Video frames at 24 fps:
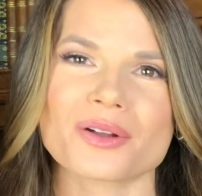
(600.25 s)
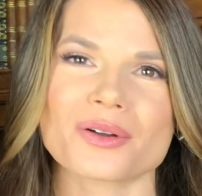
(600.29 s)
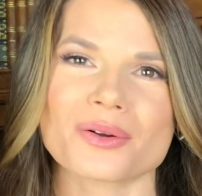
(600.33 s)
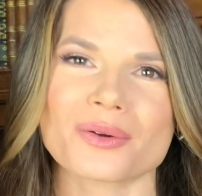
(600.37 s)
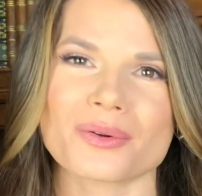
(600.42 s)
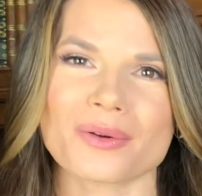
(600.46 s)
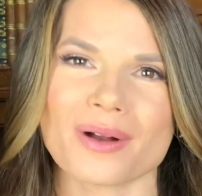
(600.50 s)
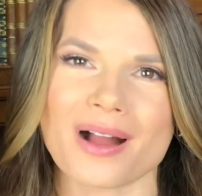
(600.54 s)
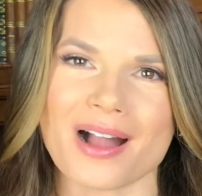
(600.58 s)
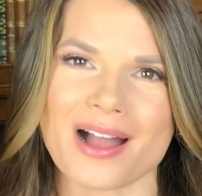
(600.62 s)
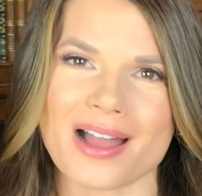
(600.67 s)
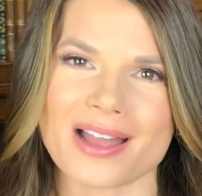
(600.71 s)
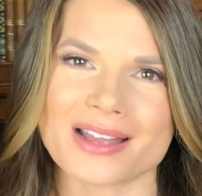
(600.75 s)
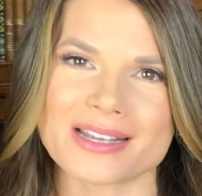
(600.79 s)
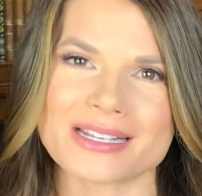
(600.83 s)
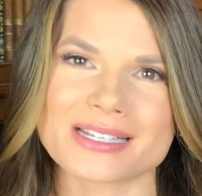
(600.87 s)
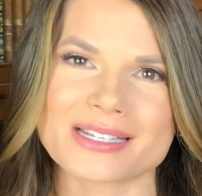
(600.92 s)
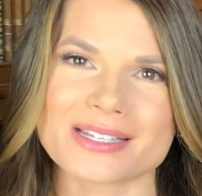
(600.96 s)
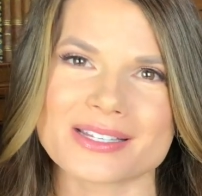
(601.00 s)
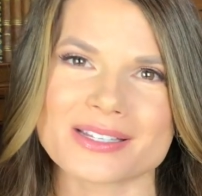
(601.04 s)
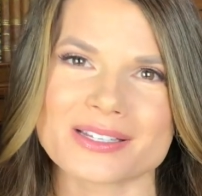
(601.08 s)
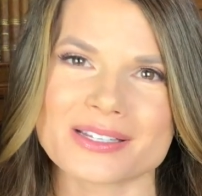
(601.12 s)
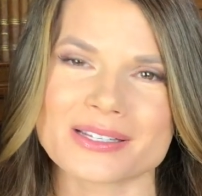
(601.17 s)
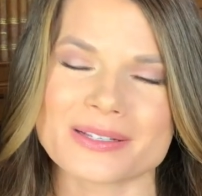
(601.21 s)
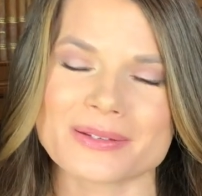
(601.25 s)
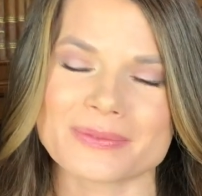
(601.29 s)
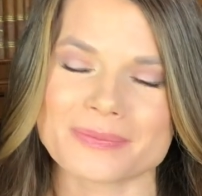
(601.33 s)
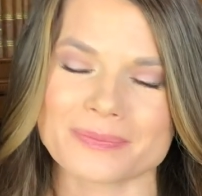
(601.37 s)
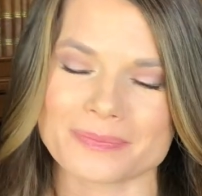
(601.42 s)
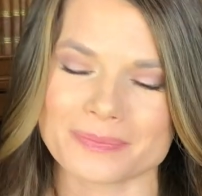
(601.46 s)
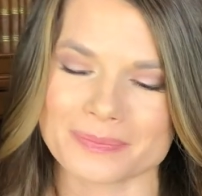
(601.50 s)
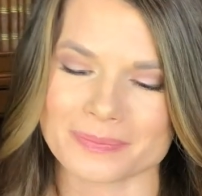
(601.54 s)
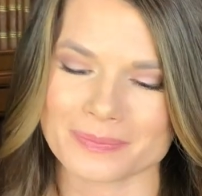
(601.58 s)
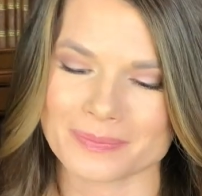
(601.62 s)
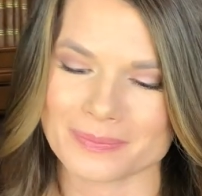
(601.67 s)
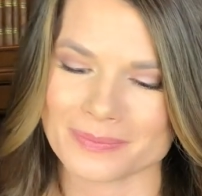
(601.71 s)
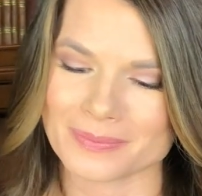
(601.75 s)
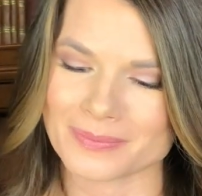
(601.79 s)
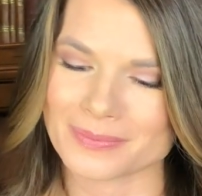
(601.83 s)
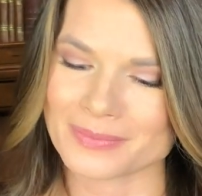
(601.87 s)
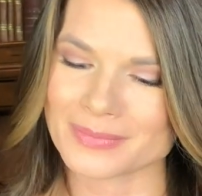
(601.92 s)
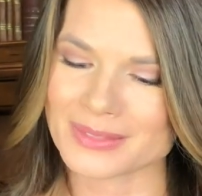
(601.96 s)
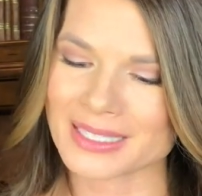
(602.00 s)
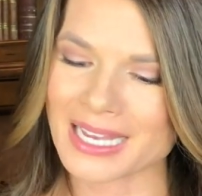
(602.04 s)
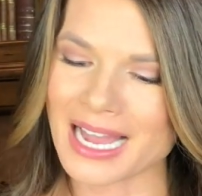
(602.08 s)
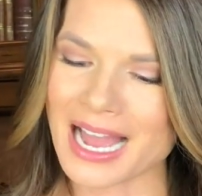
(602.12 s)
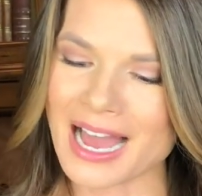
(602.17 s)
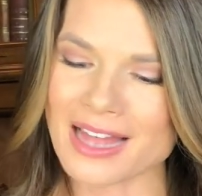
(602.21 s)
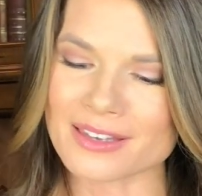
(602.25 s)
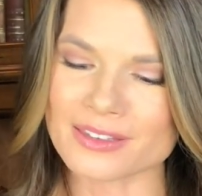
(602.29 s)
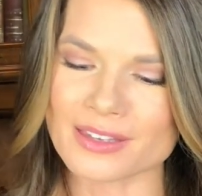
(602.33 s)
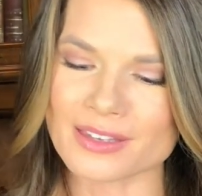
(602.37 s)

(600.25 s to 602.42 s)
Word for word: Christ. I